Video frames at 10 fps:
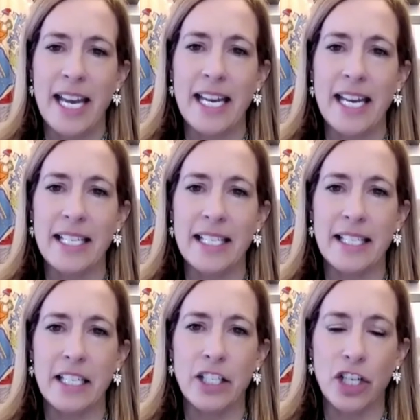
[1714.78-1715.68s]
is
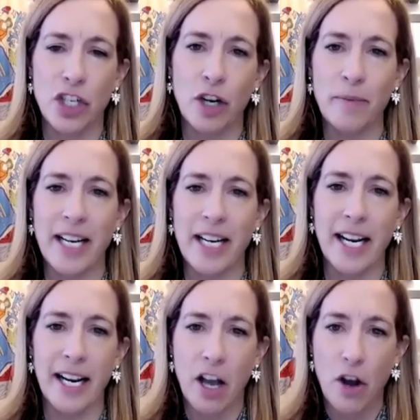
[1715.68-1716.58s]

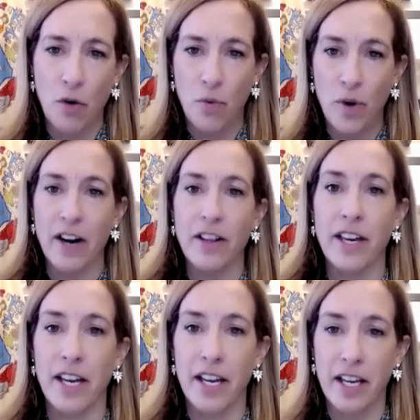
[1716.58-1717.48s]
determining where
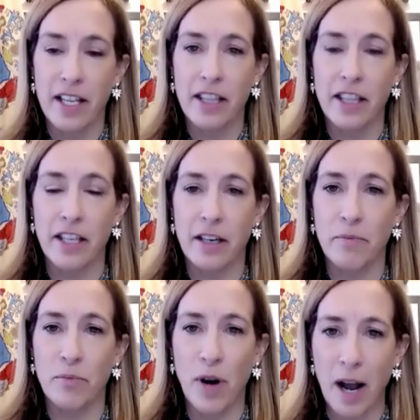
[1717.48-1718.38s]

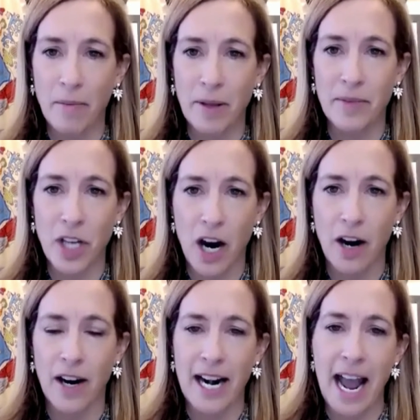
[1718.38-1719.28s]
the problems
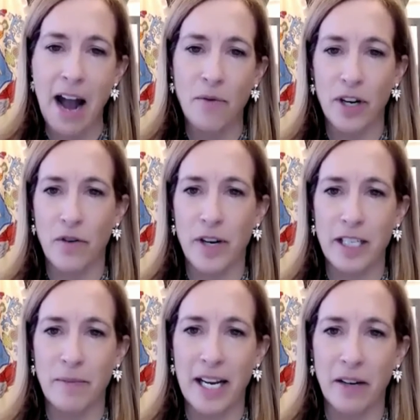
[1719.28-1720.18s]
are and how we're going
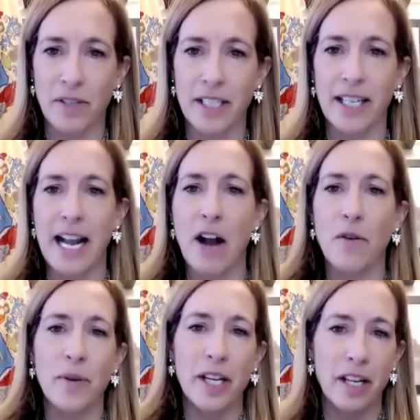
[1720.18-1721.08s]
to make it resilient. How
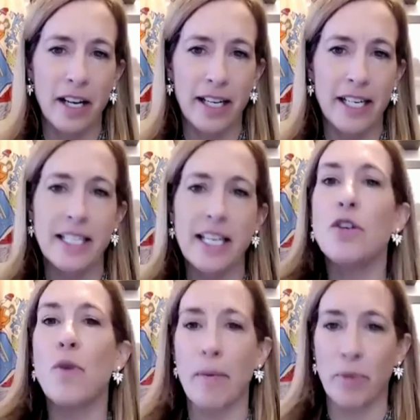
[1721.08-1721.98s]
are we going to
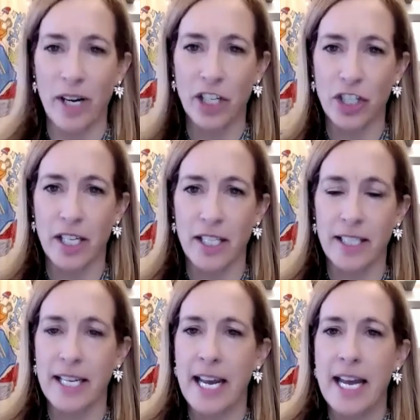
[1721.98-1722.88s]
continue
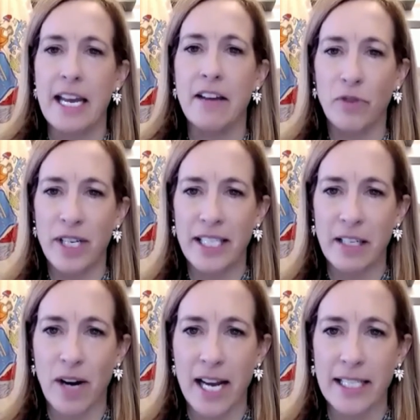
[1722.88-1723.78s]
operations if we see
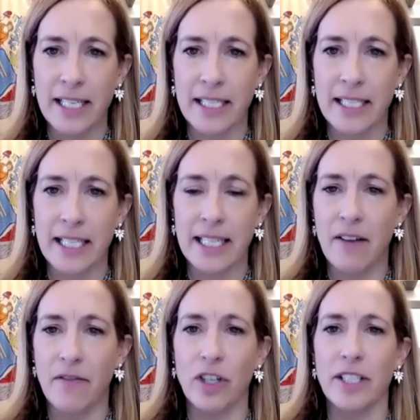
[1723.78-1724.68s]
rising sea
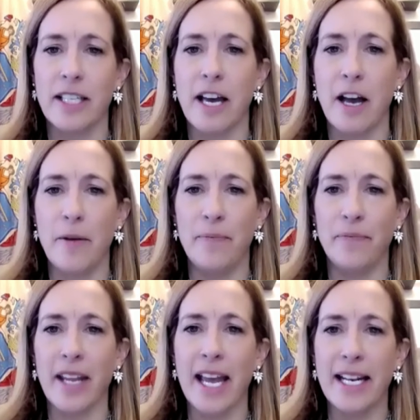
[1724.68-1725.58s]
levels?
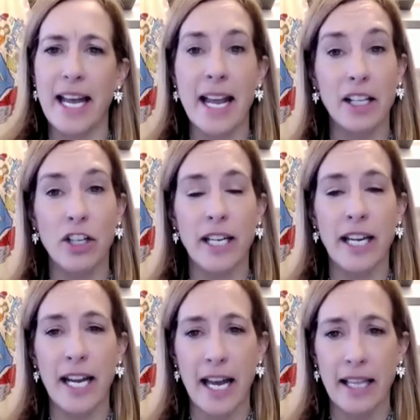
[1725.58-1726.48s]
And
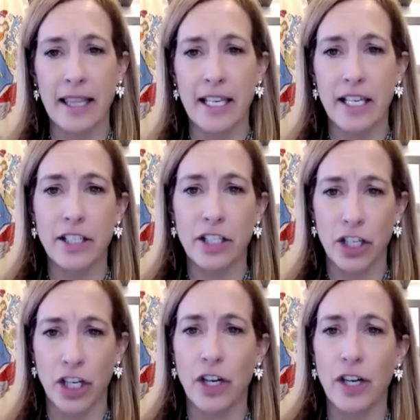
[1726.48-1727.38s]
looking at the
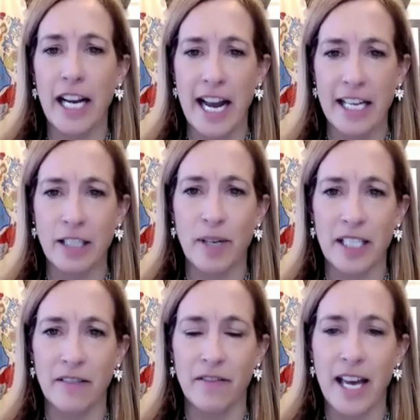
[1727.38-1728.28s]
security
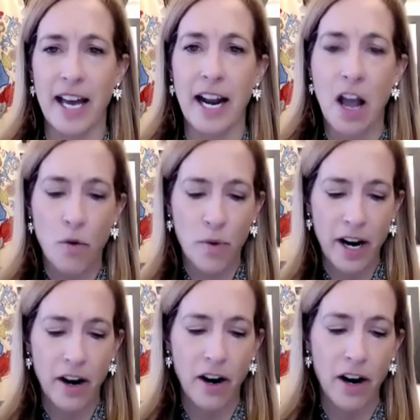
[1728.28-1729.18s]
aspects of that,
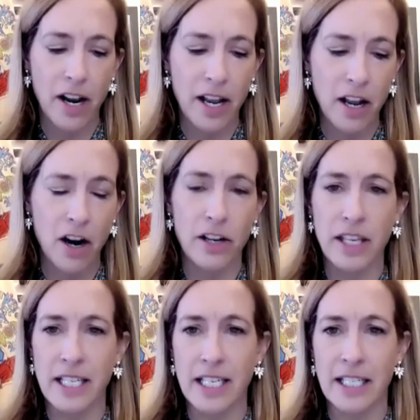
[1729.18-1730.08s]
where are
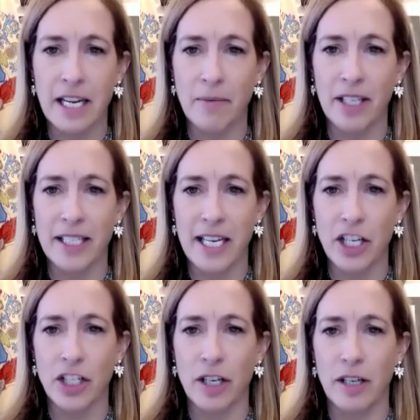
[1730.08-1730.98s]
the
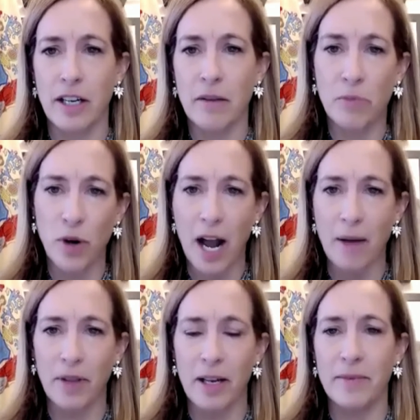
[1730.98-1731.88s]
destabilization
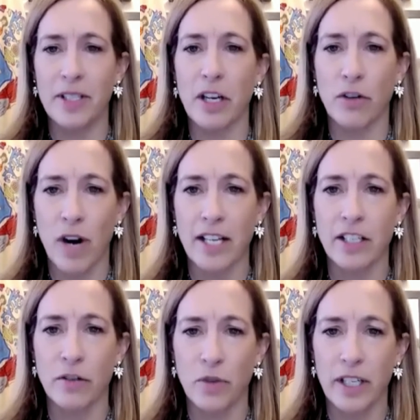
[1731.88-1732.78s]
problems
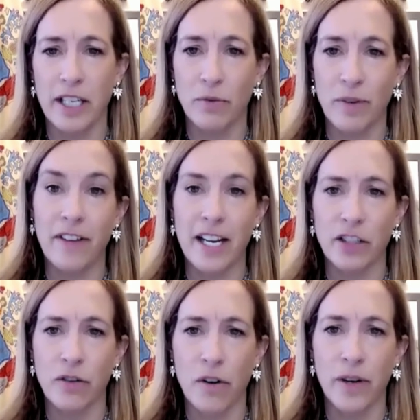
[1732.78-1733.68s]
across the world as we
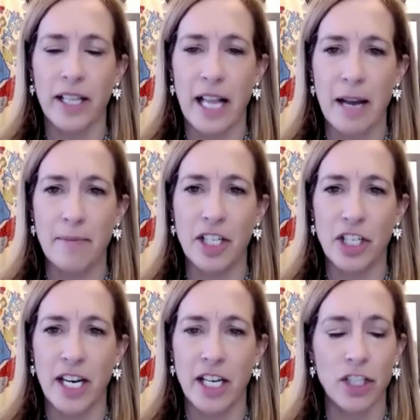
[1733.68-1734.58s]
face growing climate
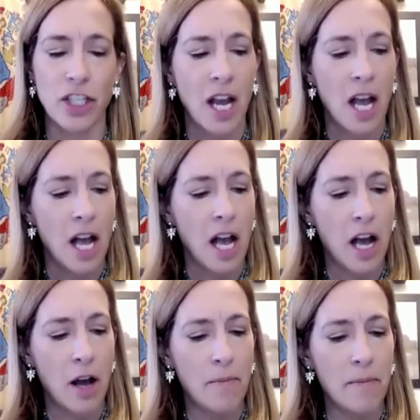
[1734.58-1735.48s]
change?
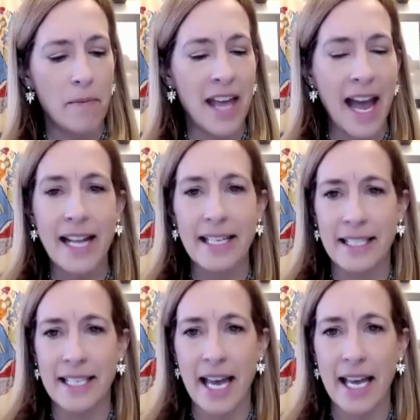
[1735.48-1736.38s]
That
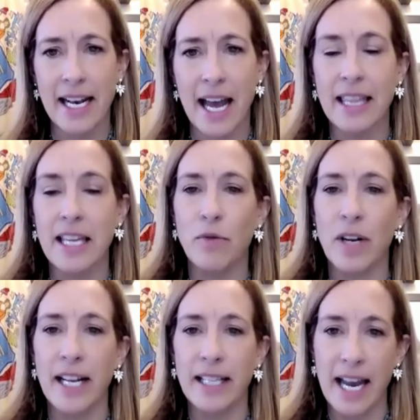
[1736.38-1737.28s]
said, I think
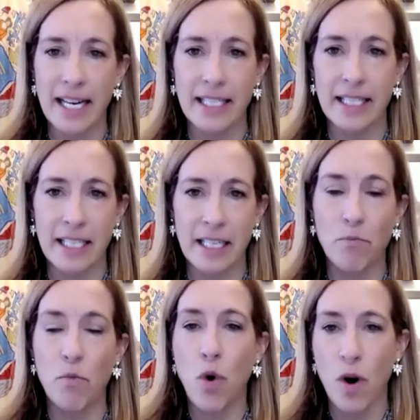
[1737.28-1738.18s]
what I'd like to see
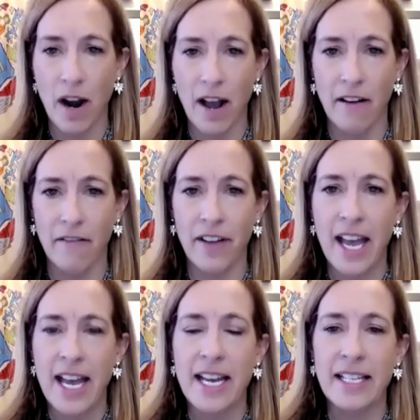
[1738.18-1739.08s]
more of
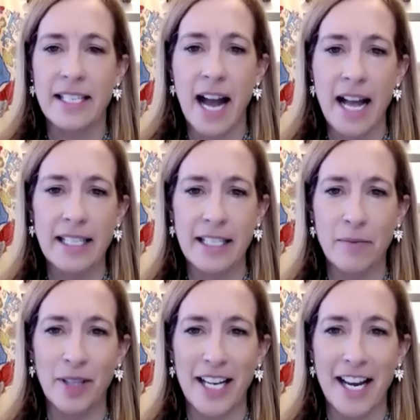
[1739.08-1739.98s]
is not
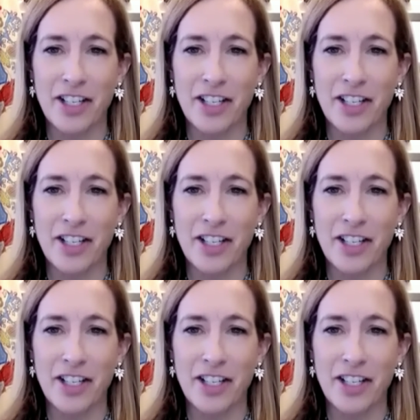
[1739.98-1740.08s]
simply